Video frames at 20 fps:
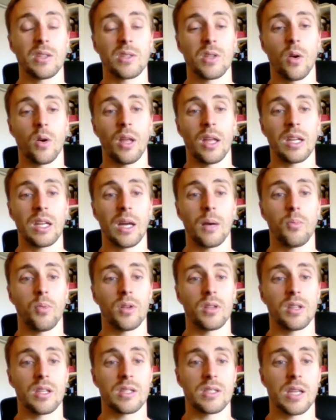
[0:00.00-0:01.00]
So he'll end up
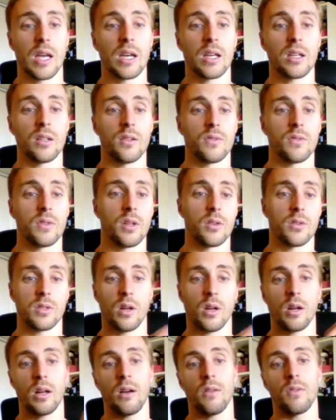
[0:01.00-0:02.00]
with this cycle of
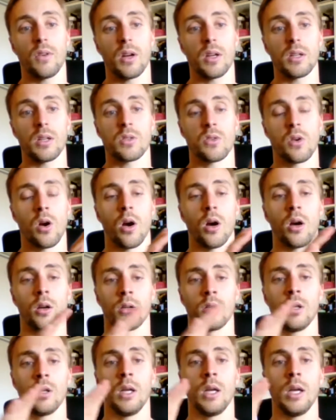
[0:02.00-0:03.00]
start out very
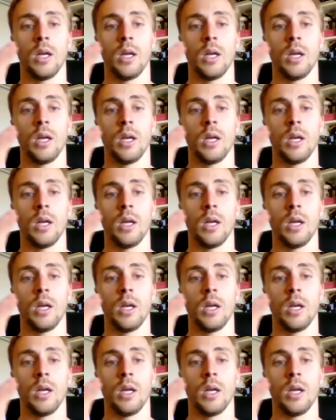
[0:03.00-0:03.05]
strong,